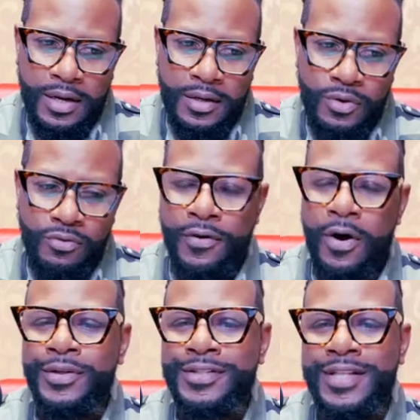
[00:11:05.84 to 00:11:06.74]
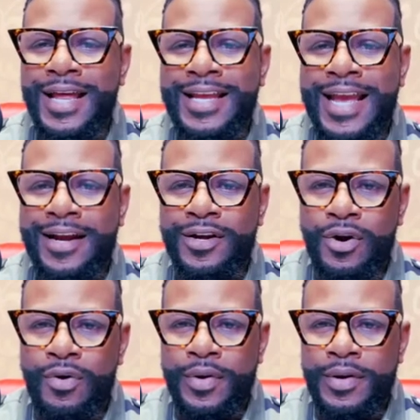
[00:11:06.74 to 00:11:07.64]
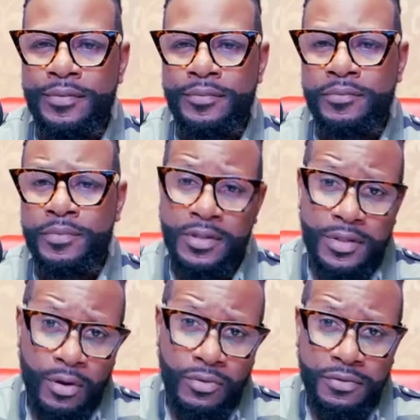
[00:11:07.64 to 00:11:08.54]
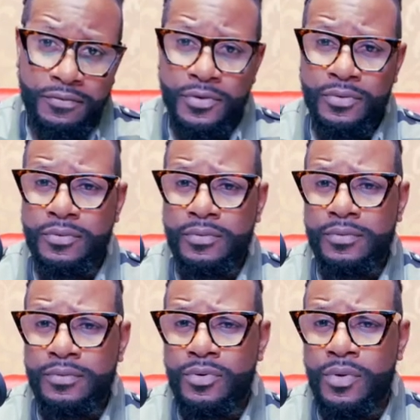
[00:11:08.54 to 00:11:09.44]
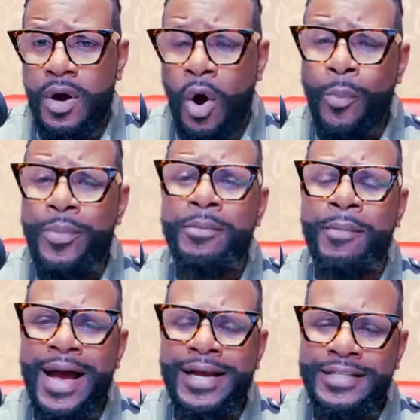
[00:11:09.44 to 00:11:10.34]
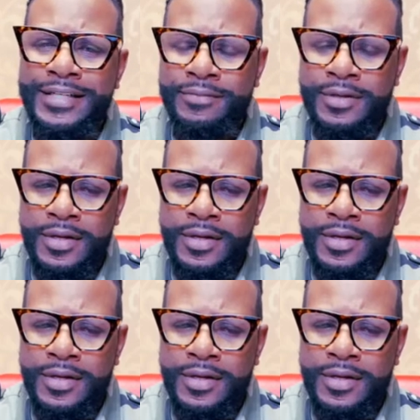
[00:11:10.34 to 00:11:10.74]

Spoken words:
who fall into that category. But those of you who are open-minded,